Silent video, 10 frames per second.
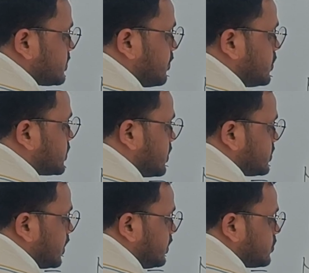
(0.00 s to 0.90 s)
suppose
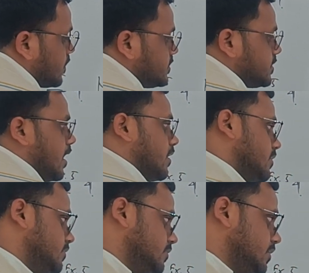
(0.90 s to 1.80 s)
consider this one is r.
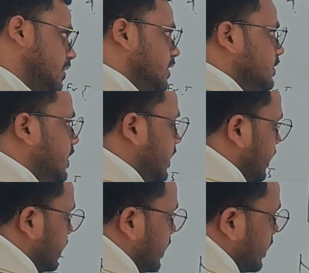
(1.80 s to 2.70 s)

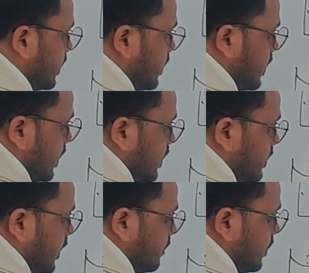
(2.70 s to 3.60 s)
Then here
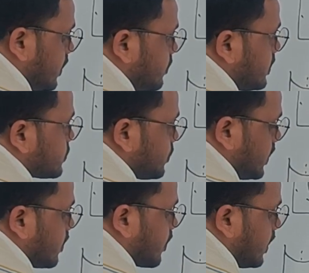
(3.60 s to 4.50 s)
del P equals to, we
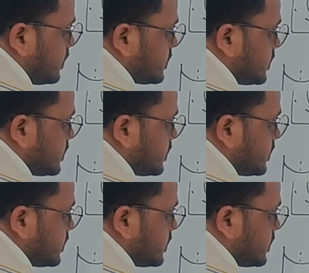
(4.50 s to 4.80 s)
can write this